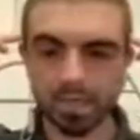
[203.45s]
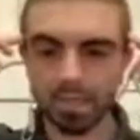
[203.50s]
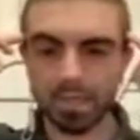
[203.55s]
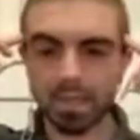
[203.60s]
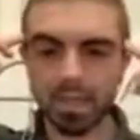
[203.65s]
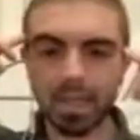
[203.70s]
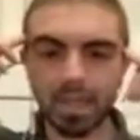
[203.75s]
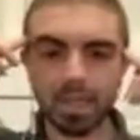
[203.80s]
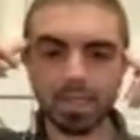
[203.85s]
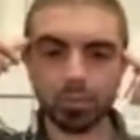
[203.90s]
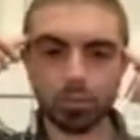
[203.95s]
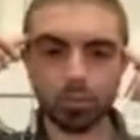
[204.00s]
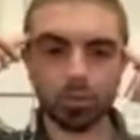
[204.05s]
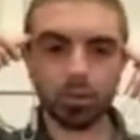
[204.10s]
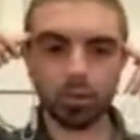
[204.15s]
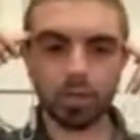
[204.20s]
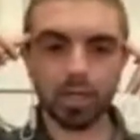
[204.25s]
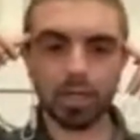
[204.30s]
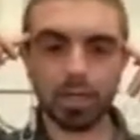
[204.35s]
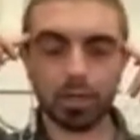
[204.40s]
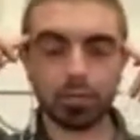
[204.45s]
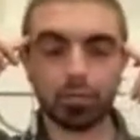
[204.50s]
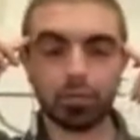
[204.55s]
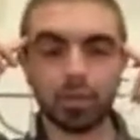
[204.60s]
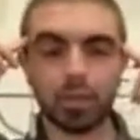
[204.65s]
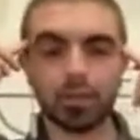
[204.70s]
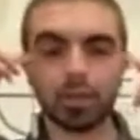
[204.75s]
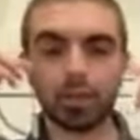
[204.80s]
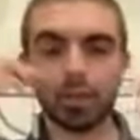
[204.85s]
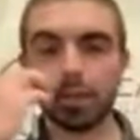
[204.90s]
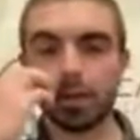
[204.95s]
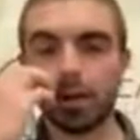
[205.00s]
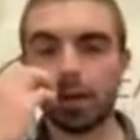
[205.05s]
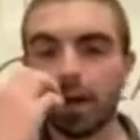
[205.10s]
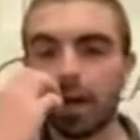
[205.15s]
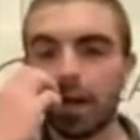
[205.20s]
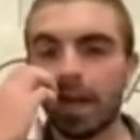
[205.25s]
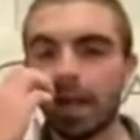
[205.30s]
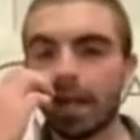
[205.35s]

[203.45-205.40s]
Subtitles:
and that's where they're kind of feeling there.